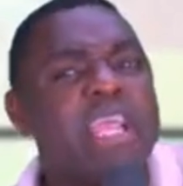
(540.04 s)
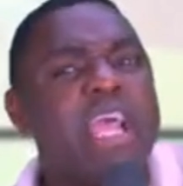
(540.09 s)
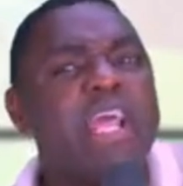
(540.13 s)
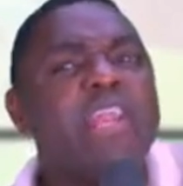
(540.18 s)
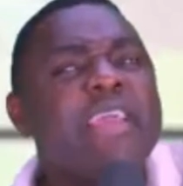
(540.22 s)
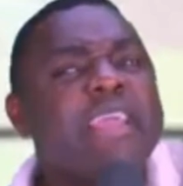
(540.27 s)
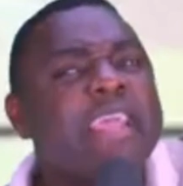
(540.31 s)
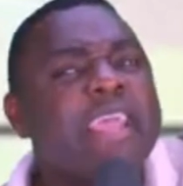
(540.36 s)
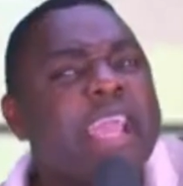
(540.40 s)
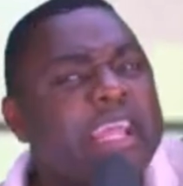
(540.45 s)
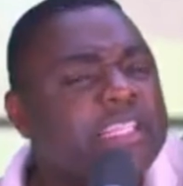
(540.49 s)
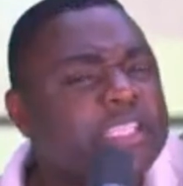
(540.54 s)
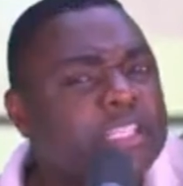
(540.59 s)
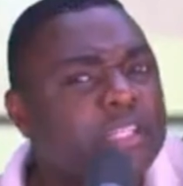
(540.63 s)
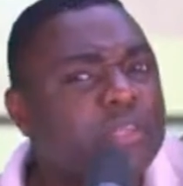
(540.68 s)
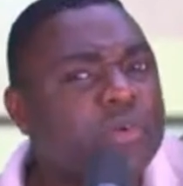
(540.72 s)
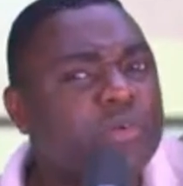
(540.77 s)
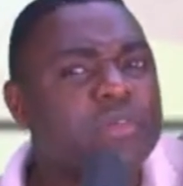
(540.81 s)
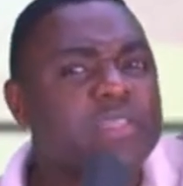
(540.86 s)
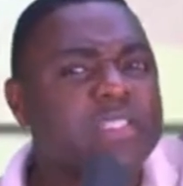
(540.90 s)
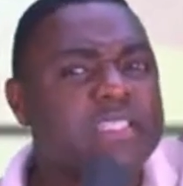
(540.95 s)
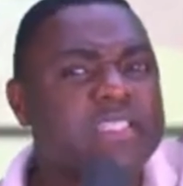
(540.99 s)

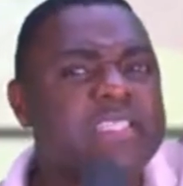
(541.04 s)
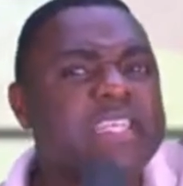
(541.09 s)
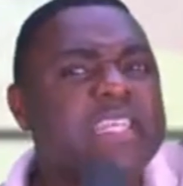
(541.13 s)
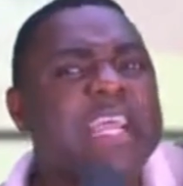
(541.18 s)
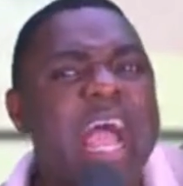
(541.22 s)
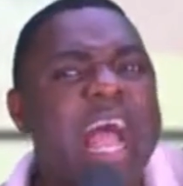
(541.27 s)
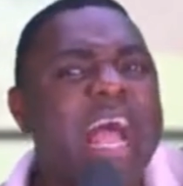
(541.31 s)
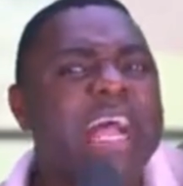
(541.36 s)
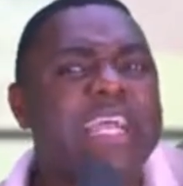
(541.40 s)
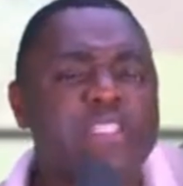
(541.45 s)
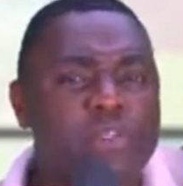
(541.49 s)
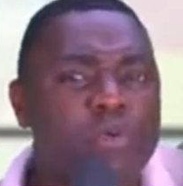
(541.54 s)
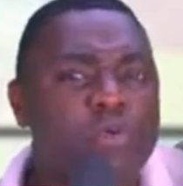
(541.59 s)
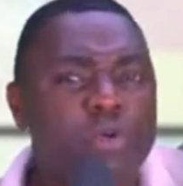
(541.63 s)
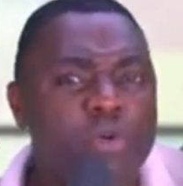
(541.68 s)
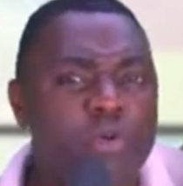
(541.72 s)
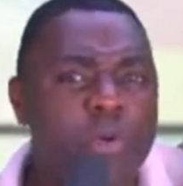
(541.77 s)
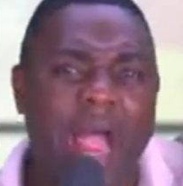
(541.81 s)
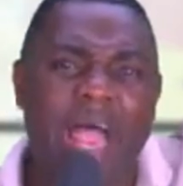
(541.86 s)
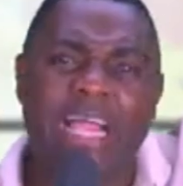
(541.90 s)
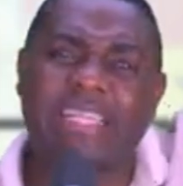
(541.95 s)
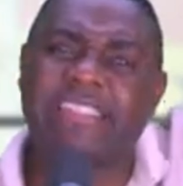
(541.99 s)
education, senior high school,
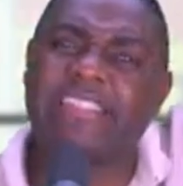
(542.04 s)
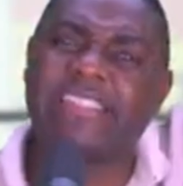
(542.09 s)
no, I